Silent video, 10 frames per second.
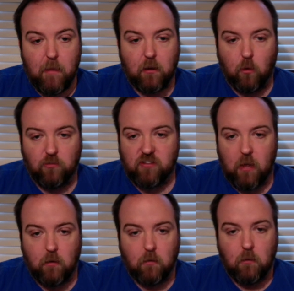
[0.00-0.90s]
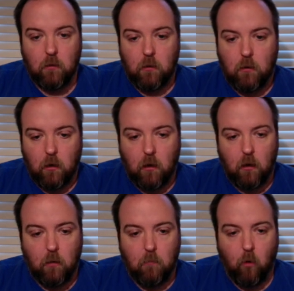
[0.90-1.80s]
a gold Sentinel,
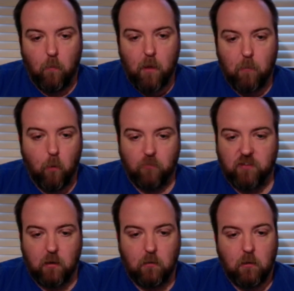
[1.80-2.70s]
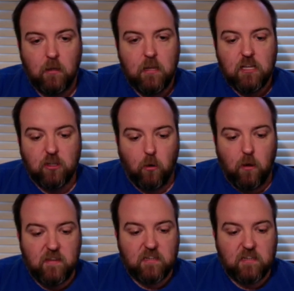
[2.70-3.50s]
or made a purple Sentinel. So in this